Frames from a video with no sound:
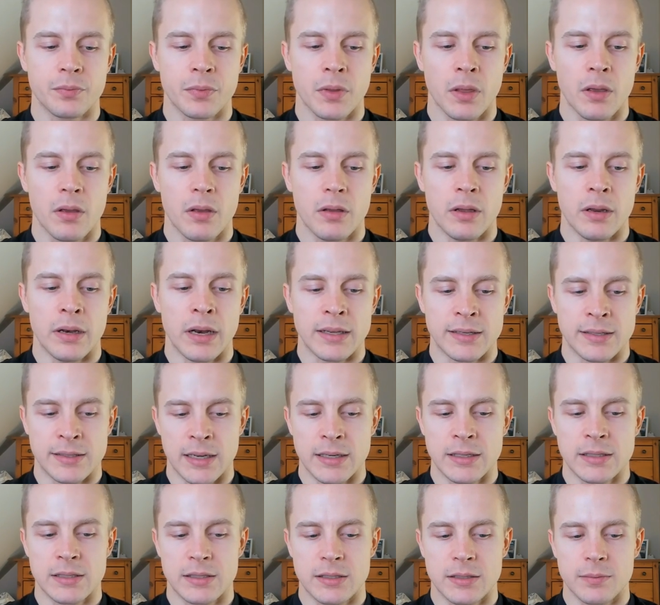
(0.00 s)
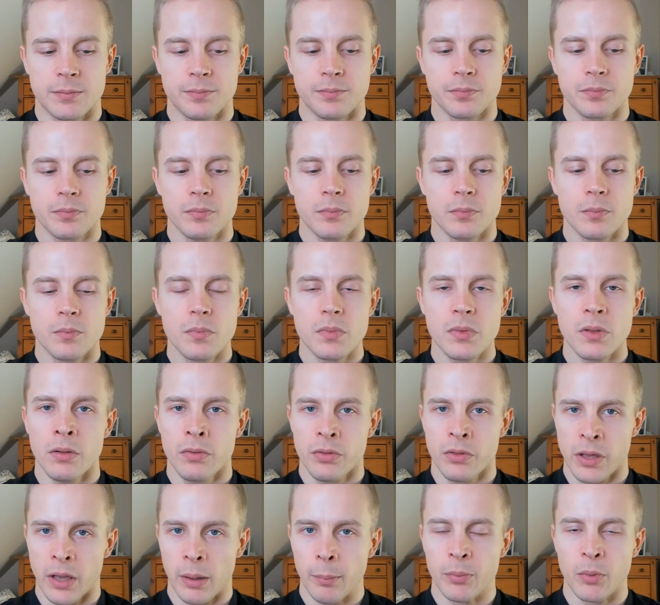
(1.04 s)
In excess,
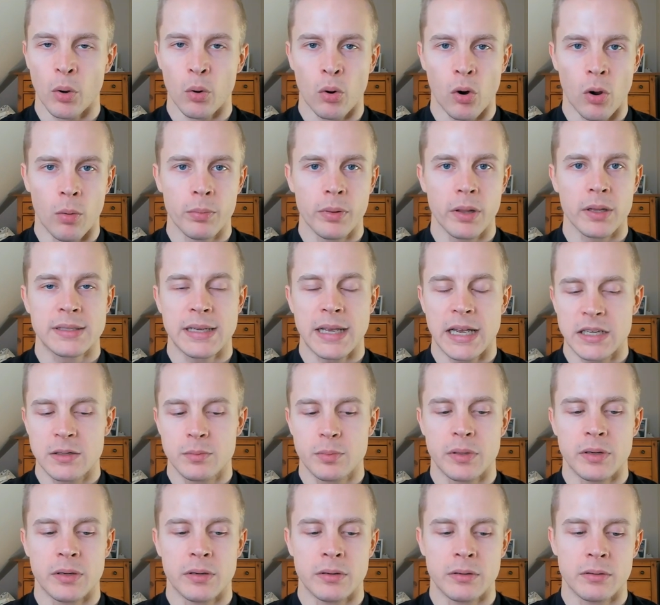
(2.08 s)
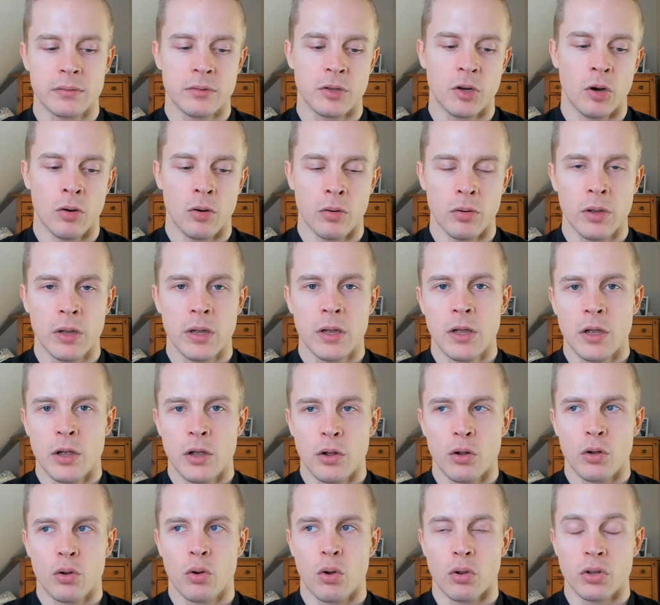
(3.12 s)
the mTOR complex has been, you know,
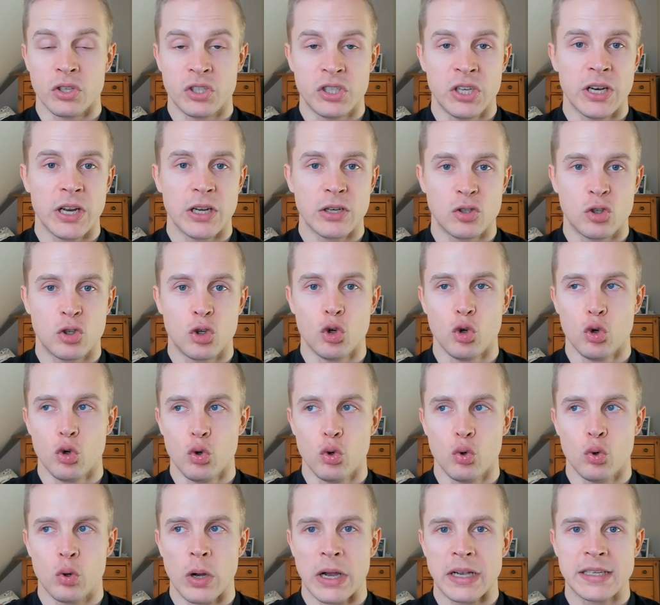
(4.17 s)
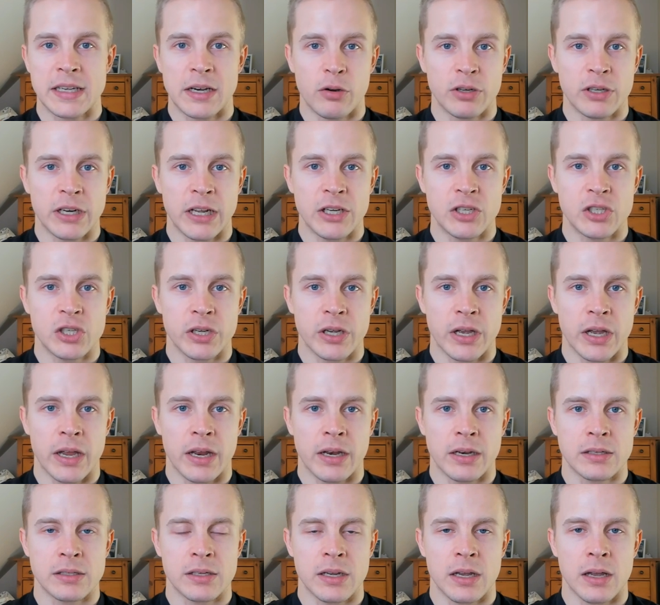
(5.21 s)
considered to accelerate aging
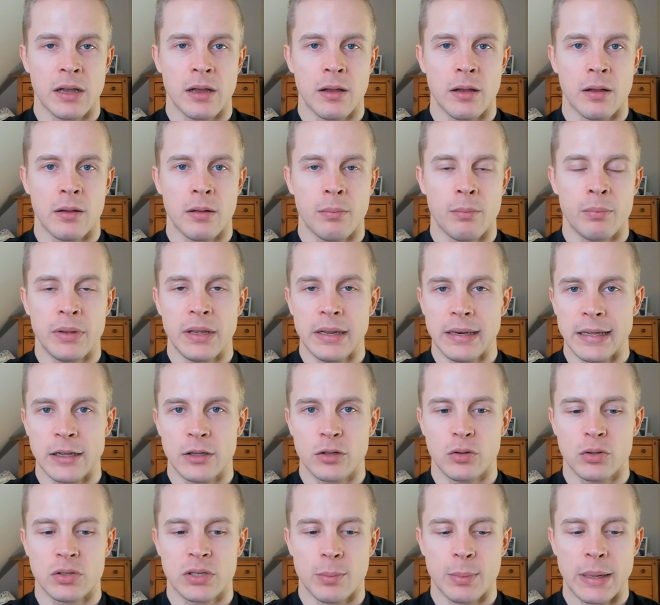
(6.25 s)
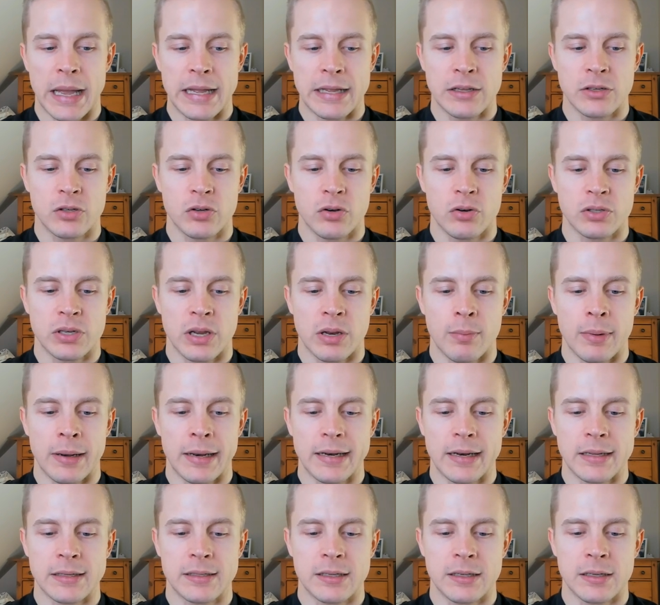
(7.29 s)
and uh, be linked to some cancers and
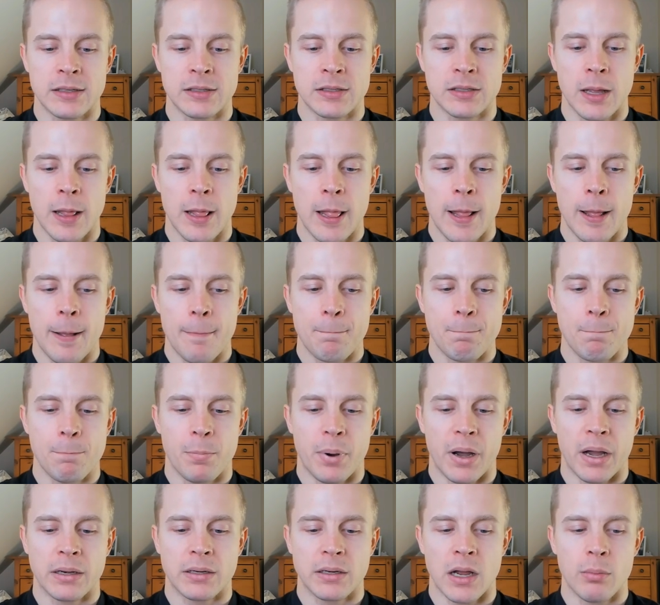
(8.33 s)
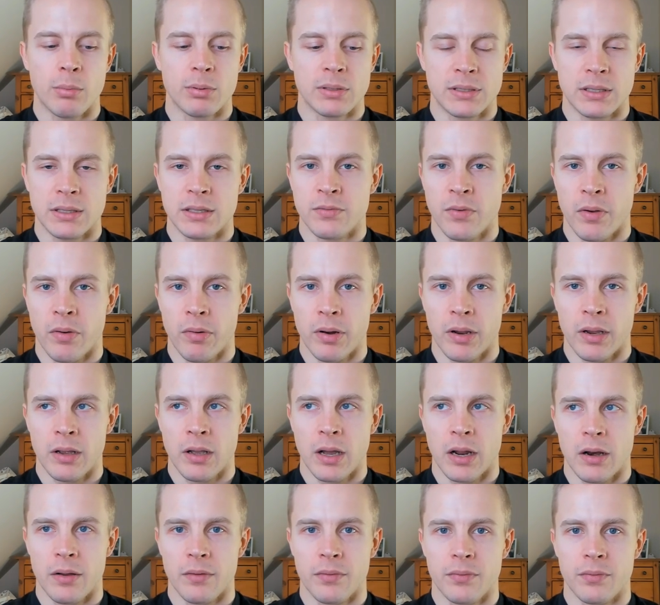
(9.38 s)
malignancies, but obviously it's very
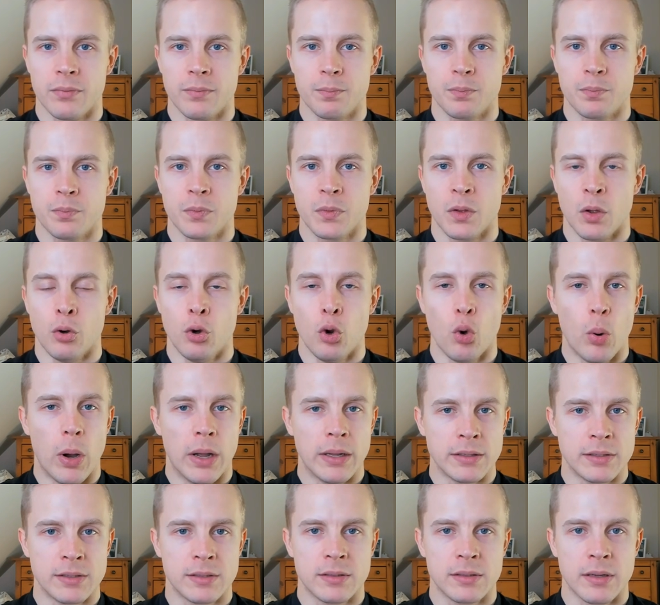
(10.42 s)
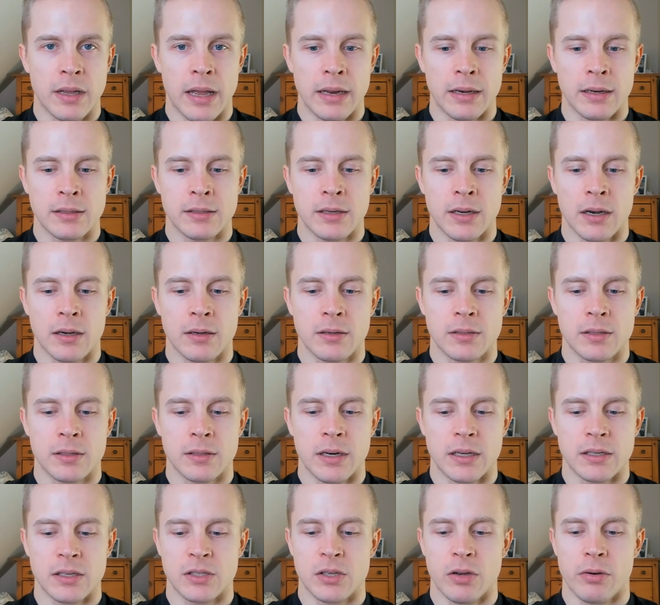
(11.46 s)
kind of nuanced and it not
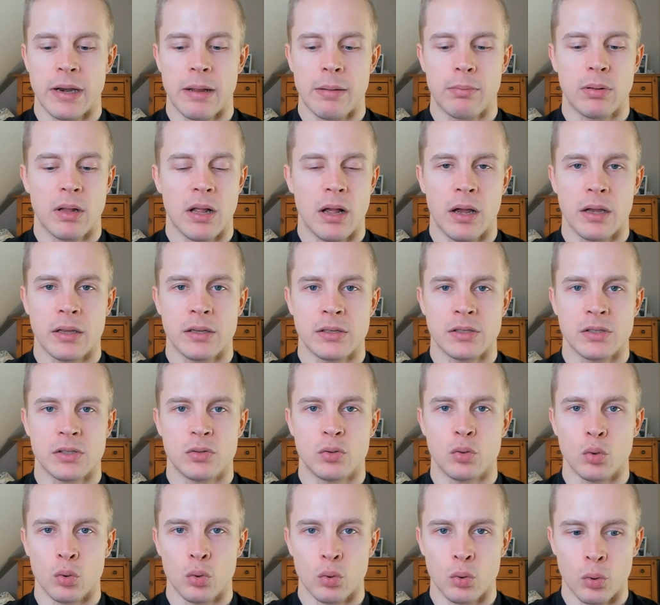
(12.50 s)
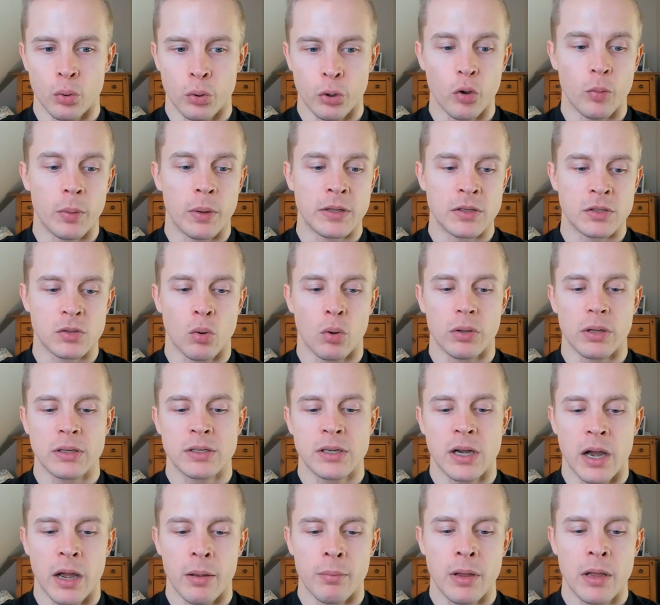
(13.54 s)
necessarily applies to humans all the
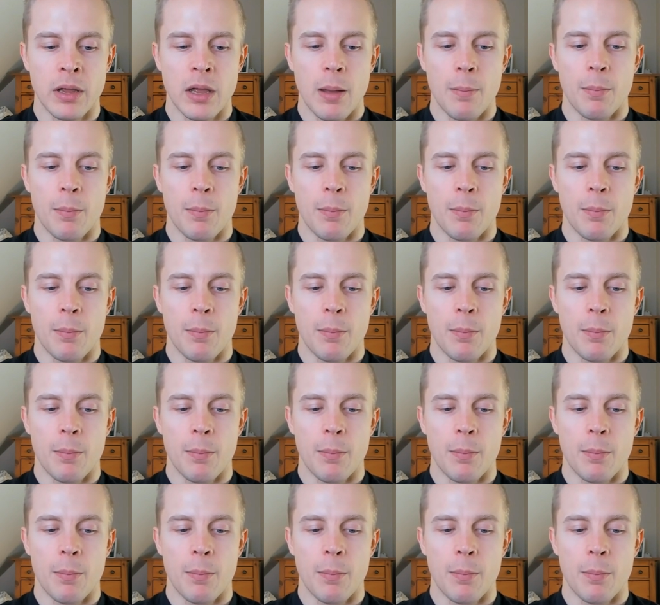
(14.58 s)
time.